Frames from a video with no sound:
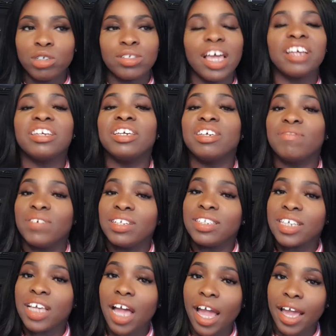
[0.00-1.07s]
She was like, give it
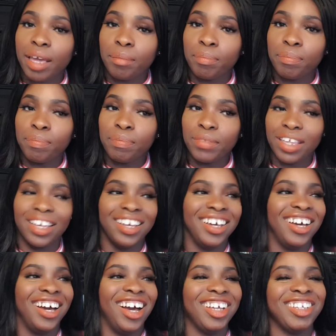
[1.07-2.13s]
time.
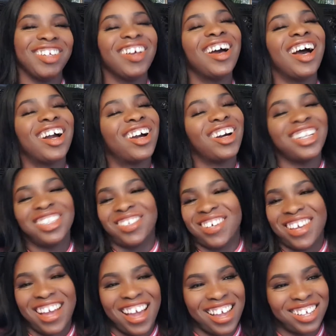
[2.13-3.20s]
I can't do
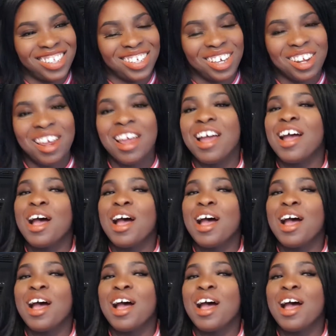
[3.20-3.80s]
her accent.